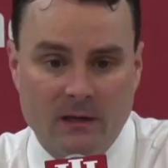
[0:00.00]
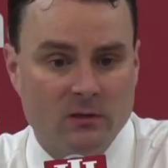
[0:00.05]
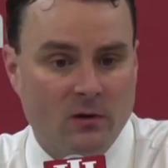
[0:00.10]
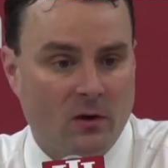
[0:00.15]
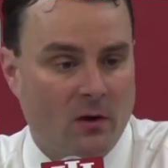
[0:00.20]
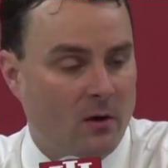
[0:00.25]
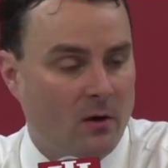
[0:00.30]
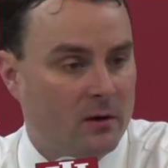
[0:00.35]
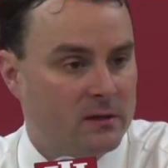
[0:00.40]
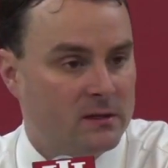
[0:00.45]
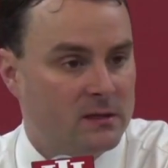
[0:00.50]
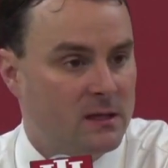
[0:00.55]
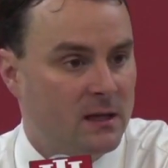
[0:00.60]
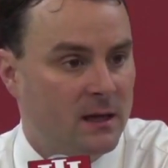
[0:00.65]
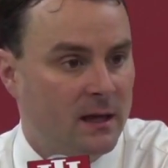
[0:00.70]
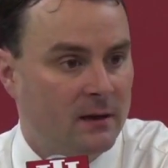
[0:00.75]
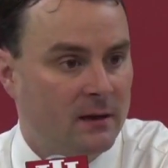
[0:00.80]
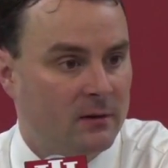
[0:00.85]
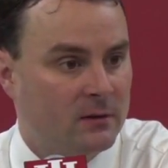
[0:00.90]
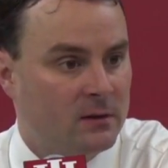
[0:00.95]
as hard as he
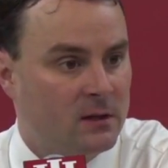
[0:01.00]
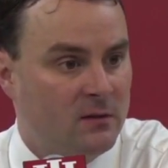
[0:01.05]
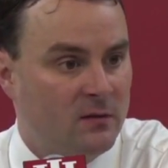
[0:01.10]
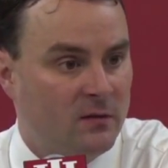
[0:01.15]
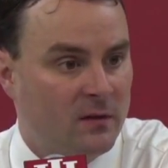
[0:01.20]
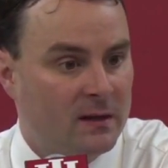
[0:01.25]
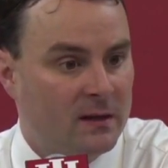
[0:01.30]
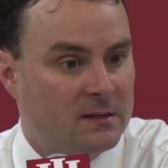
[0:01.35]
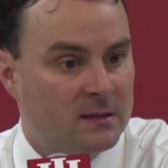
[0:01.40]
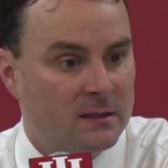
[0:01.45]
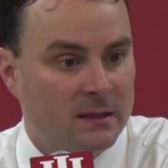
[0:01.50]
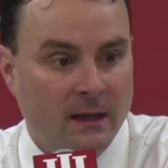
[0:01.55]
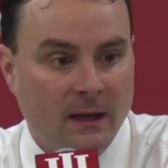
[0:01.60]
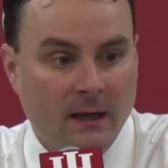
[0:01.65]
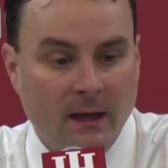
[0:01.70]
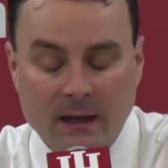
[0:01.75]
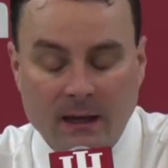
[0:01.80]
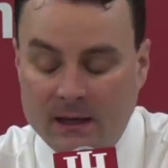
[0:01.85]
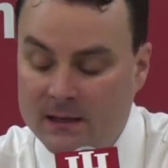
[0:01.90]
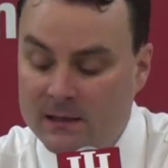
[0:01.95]
can on defense.
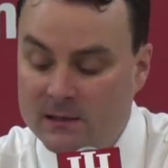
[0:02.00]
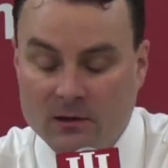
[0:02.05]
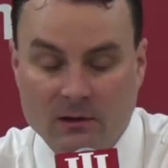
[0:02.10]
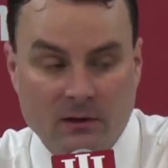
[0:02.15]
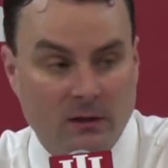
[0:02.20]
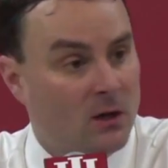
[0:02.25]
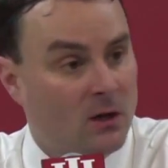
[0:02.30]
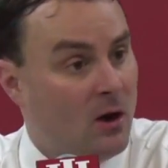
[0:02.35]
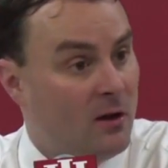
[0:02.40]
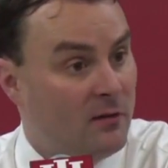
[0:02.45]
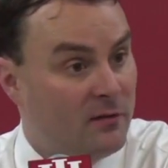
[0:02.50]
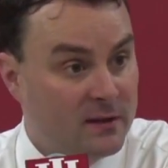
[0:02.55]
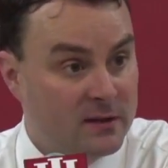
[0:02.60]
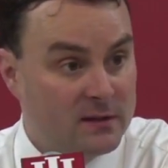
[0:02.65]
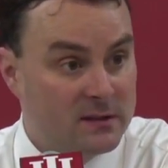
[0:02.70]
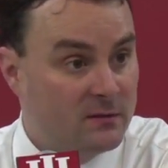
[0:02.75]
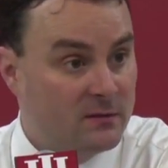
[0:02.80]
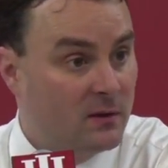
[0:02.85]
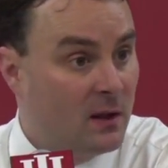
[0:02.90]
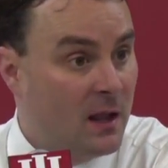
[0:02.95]
He's on the
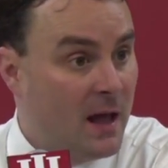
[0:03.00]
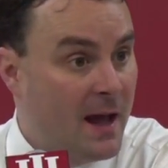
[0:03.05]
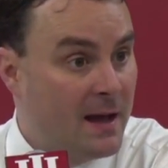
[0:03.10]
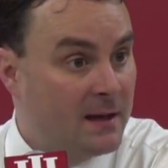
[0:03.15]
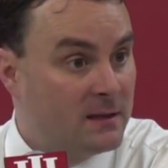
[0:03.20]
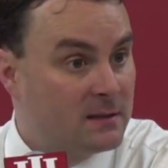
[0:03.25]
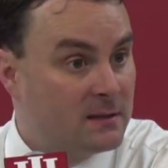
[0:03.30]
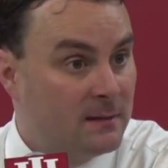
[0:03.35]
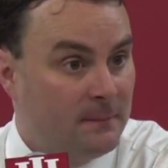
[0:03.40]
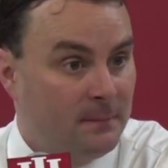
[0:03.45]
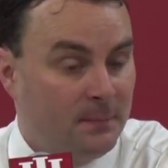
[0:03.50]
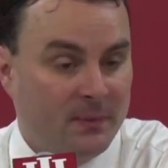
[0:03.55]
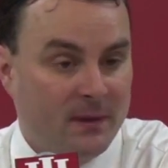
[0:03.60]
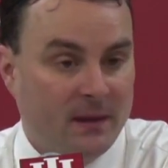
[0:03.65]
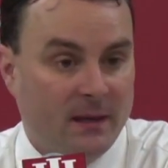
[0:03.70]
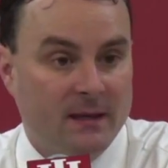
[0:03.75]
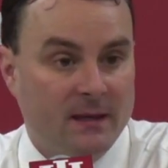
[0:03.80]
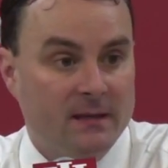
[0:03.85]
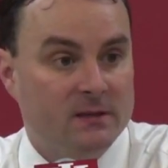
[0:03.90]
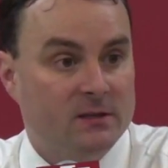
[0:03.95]
offensive glass.
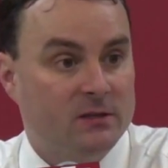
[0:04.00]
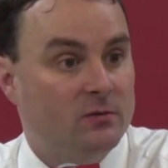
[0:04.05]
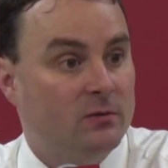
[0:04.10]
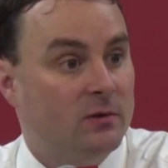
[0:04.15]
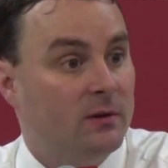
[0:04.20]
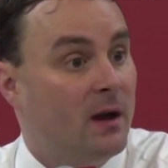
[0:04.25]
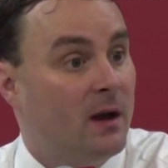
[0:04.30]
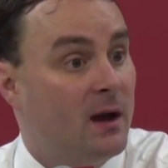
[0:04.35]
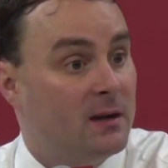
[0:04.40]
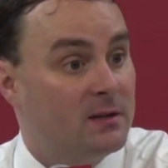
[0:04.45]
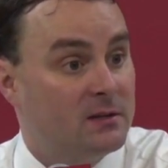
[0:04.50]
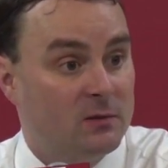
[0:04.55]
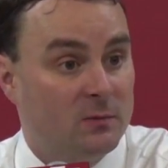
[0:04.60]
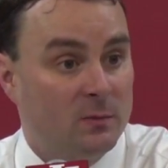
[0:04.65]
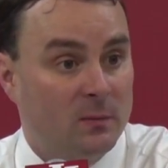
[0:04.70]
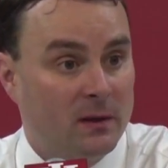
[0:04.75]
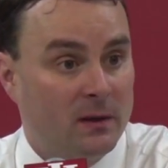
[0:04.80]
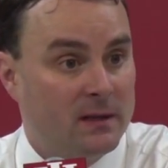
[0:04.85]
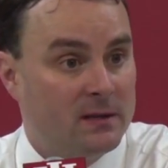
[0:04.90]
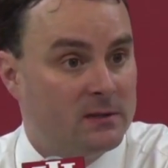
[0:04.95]
He's doing hustle
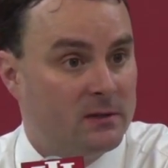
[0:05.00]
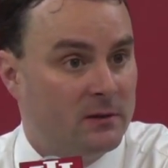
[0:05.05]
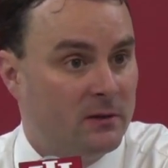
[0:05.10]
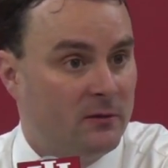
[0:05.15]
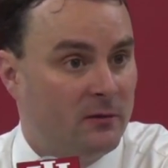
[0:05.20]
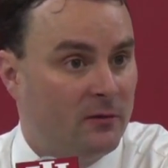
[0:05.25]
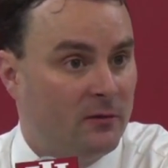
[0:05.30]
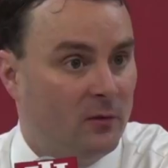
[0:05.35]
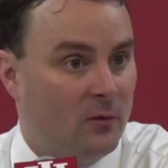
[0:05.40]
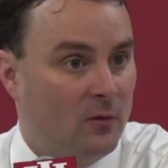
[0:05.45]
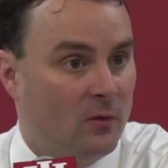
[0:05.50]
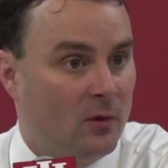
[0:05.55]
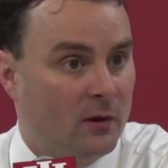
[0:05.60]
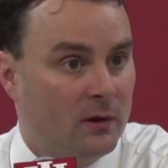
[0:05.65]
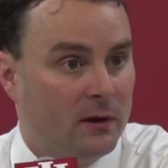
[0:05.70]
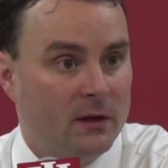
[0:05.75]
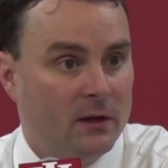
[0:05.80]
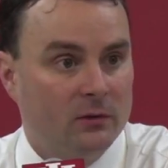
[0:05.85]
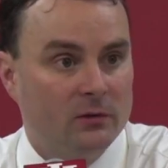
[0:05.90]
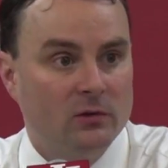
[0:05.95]
plays on the
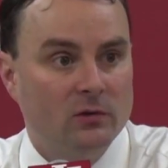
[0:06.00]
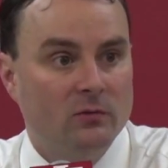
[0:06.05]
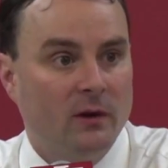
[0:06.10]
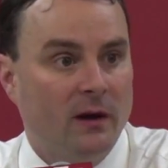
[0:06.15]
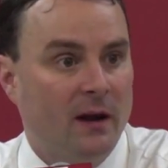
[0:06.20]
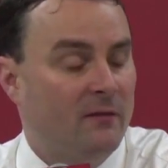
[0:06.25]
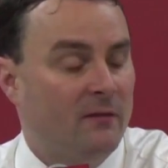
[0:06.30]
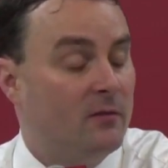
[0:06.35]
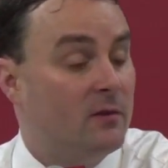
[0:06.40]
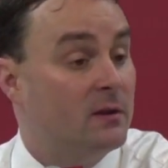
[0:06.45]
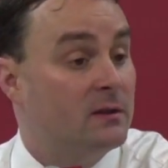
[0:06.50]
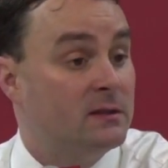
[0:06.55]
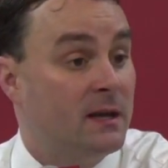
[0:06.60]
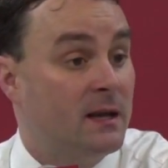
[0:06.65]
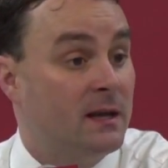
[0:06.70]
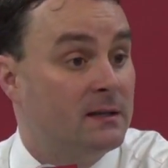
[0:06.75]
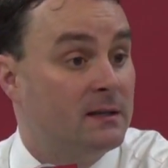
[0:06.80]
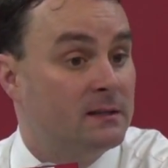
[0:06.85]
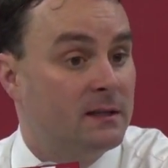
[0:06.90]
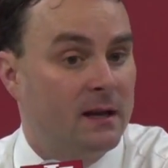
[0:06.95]
floor. He'll do whatever it
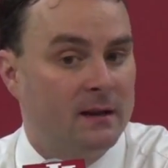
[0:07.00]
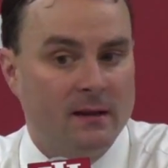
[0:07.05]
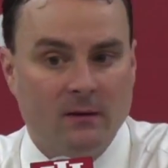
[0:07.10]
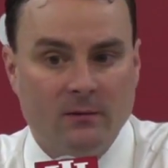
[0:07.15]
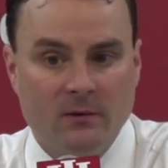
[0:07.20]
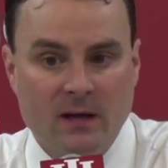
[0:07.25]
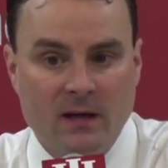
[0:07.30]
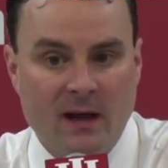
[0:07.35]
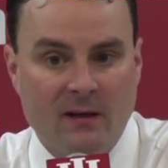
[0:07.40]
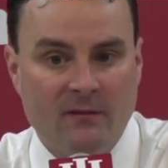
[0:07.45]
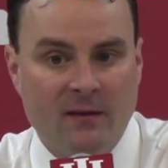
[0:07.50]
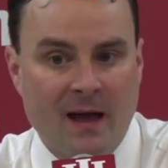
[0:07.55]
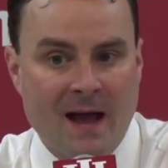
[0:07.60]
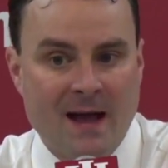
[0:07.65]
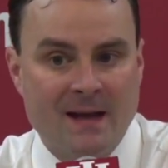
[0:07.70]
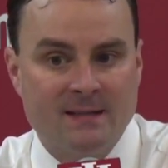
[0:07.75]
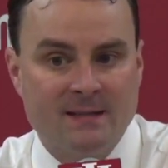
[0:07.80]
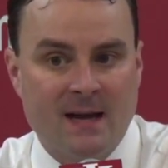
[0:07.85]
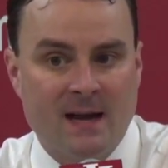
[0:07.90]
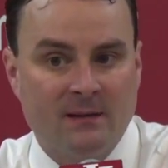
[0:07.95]
takes. And I think when you have
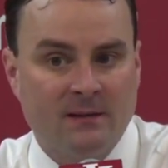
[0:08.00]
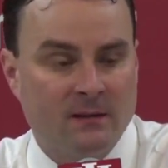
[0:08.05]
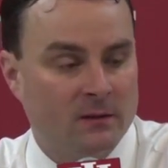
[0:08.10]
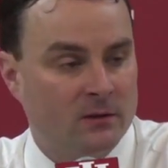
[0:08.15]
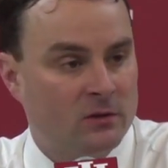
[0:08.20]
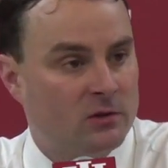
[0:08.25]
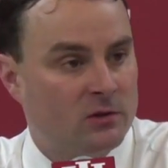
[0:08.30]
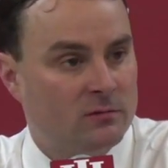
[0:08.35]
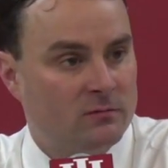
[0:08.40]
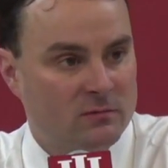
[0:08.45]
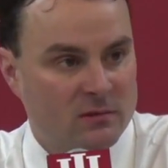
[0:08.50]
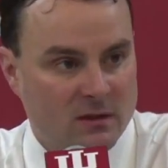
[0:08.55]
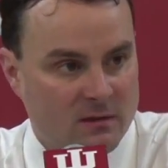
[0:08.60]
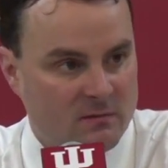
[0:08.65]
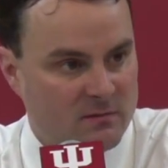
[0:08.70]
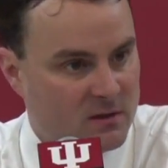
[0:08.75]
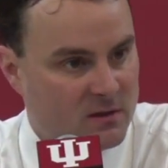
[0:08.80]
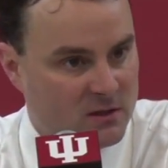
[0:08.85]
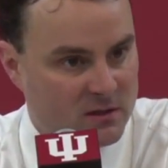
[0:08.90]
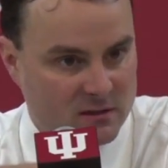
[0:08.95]
guys out there
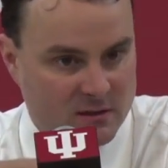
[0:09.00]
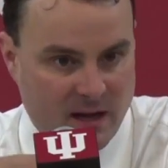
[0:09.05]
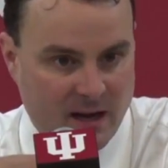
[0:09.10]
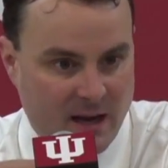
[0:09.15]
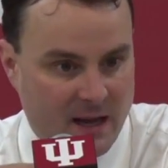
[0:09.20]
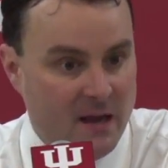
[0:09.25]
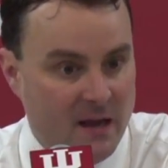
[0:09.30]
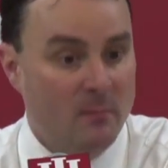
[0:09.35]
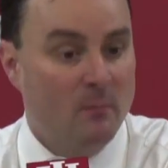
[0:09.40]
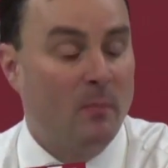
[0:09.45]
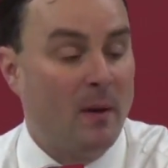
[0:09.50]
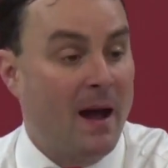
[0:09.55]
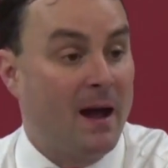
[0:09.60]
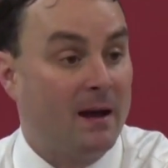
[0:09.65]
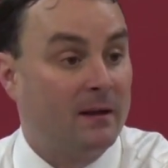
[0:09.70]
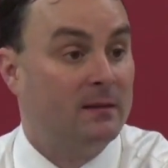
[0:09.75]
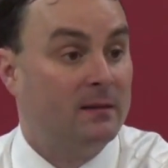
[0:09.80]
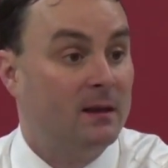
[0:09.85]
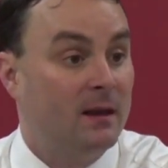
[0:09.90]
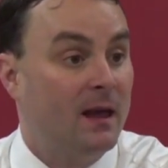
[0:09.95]
that just, like,
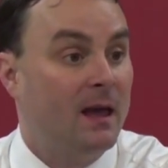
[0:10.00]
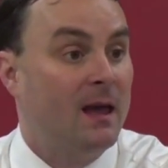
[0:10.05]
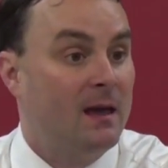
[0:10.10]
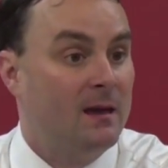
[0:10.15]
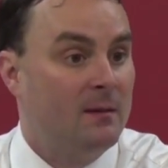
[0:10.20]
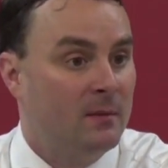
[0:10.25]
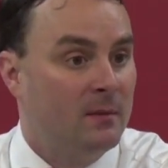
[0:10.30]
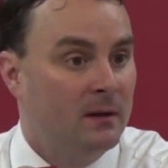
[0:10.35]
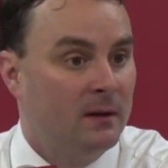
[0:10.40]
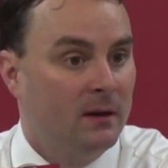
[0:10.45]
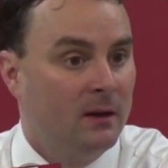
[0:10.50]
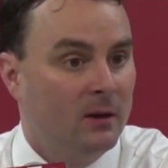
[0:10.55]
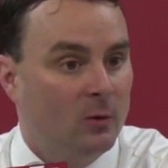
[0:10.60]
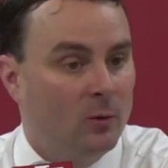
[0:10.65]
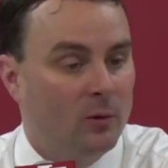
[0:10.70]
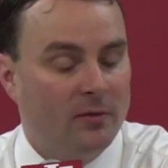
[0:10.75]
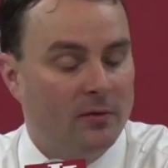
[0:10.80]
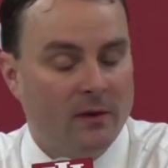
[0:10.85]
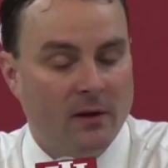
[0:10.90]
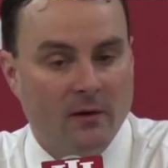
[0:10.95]
impact the game
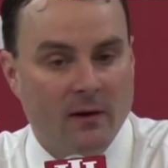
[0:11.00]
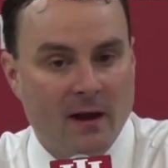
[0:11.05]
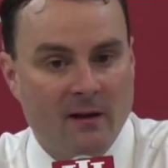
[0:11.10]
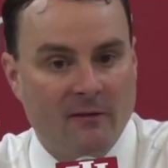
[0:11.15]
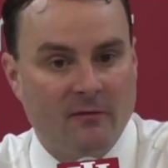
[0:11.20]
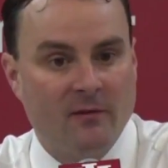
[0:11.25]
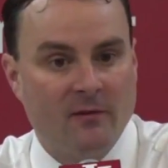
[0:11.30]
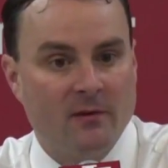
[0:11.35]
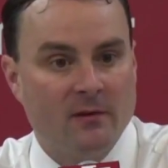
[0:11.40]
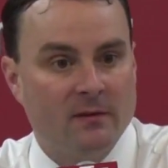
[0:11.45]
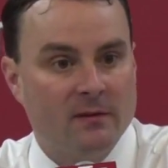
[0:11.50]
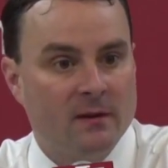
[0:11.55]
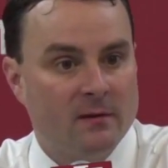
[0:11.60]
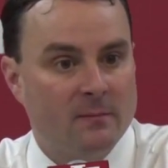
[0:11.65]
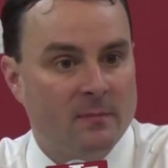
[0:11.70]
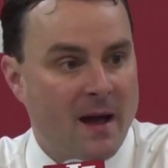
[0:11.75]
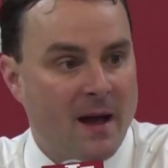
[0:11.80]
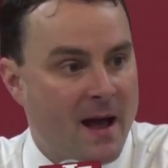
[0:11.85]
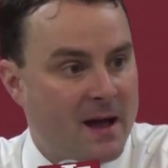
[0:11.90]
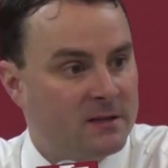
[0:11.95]
with their effort and their
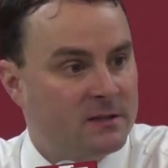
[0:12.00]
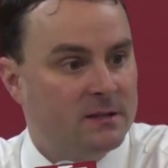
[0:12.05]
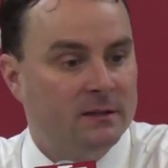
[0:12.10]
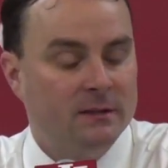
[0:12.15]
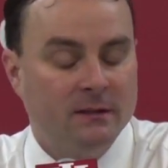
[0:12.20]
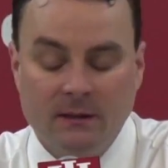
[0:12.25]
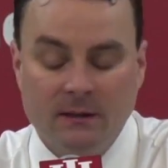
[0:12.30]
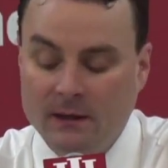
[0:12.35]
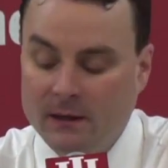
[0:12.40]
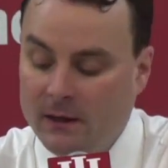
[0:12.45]
passion,